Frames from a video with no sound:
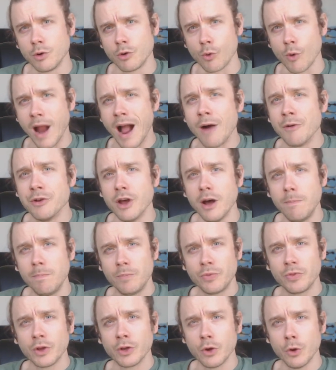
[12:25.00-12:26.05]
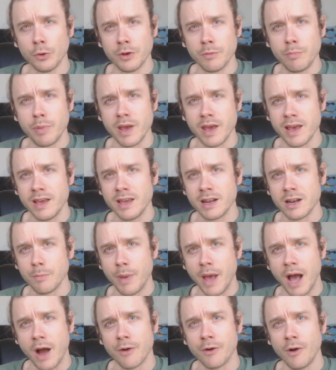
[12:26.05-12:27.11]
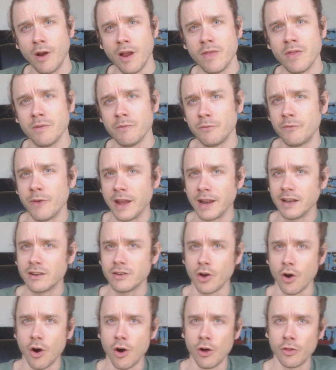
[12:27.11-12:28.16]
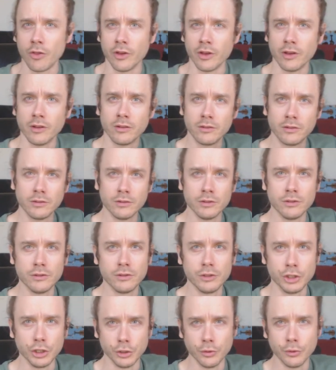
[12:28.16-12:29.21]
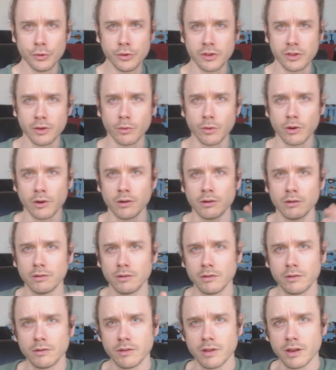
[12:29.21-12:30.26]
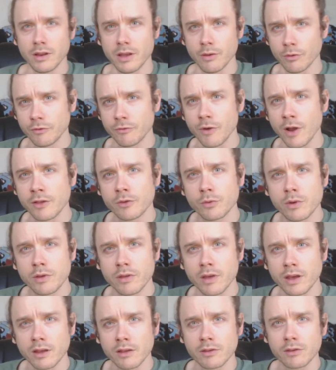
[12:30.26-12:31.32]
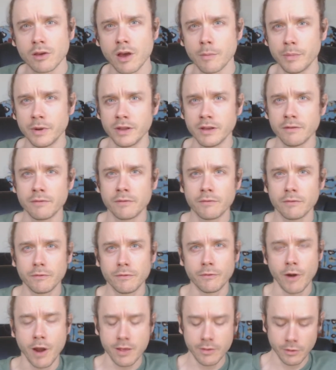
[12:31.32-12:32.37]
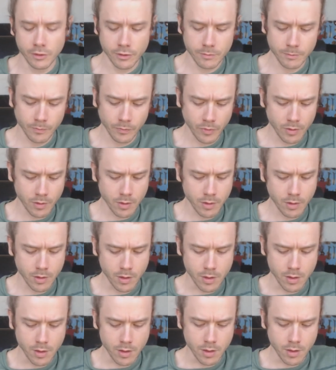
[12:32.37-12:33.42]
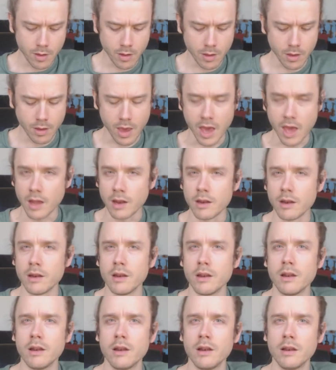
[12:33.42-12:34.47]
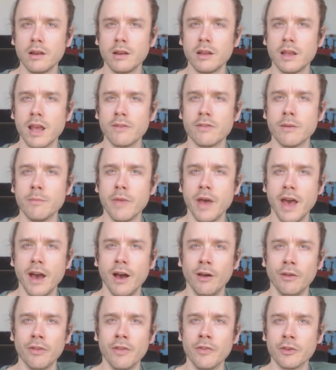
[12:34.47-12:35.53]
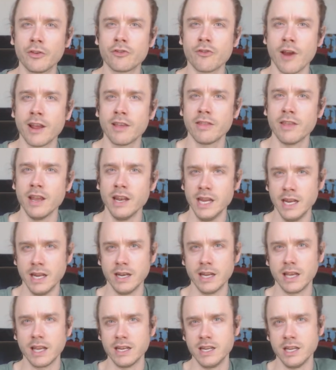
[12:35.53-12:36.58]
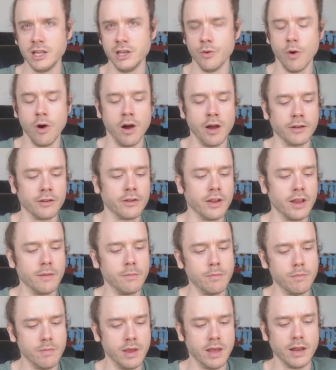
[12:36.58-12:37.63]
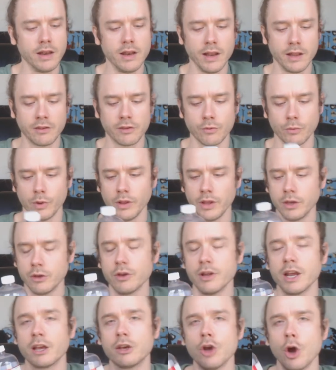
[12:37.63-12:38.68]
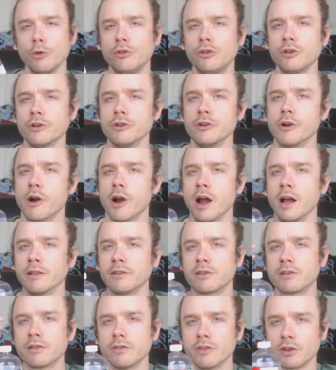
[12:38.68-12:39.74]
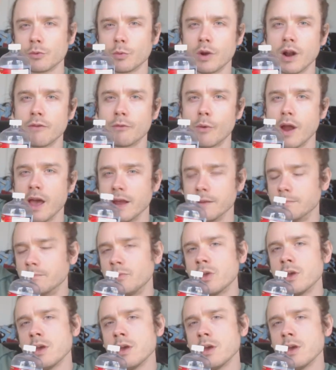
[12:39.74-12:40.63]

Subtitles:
ground up the golden pig into powder and then fed it to all the Jews that he was friends with, like his company of friends, and gave them the health and the strength they needed to continue on. It's really good. It coats your neurons. This is what I've read.